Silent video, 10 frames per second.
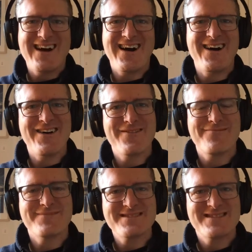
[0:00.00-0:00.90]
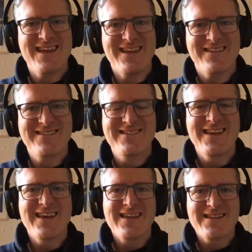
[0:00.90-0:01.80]
of mistakes
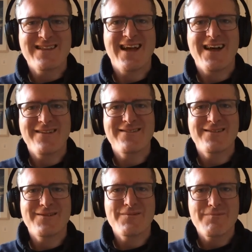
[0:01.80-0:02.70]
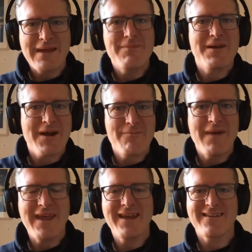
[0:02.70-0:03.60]
that people are
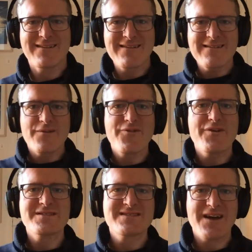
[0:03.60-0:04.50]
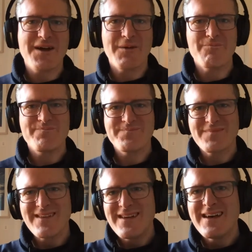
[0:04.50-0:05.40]
making. So this is the first time
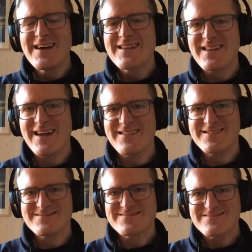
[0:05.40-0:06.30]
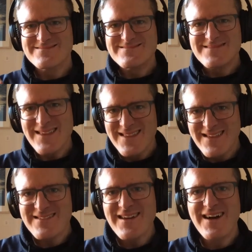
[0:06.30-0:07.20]
that
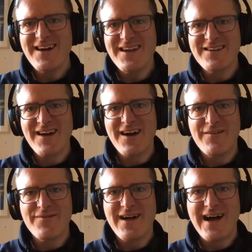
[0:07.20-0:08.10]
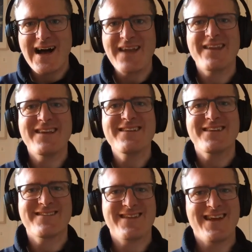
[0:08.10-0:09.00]
this kind of
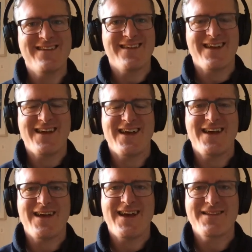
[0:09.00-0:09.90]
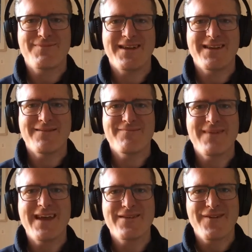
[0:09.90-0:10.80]
analytics data has been
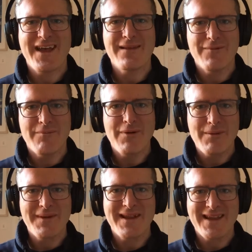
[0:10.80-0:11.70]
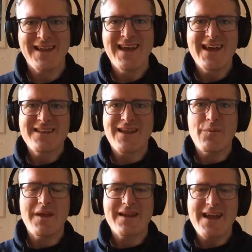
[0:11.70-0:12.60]
made available publicly, that
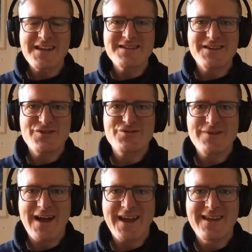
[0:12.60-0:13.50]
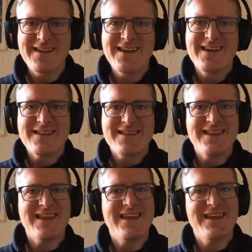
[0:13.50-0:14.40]
we can actually track
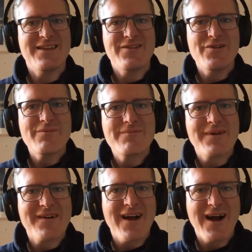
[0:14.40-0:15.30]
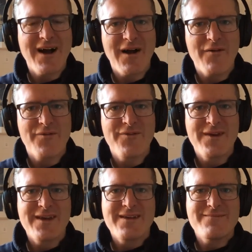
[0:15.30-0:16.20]
the number of
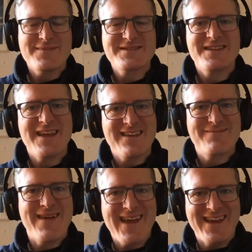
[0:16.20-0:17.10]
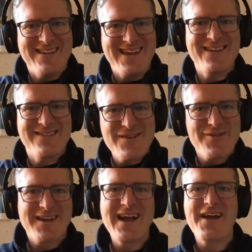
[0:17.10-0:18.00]
mistakes made in
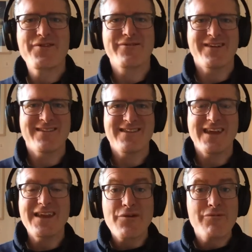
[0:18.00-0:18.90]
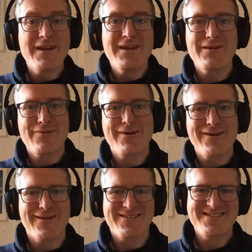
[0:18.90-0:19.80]
different categories in a real
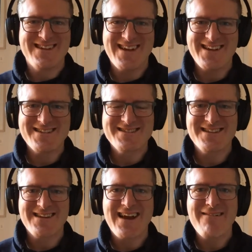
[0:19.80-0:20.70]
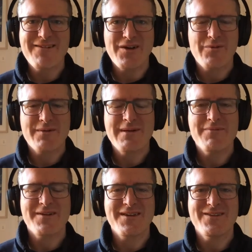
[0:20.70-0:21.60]
world scenario where
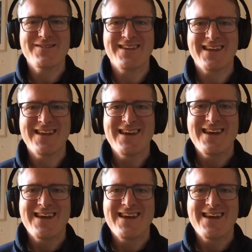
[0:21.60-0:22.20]
people are using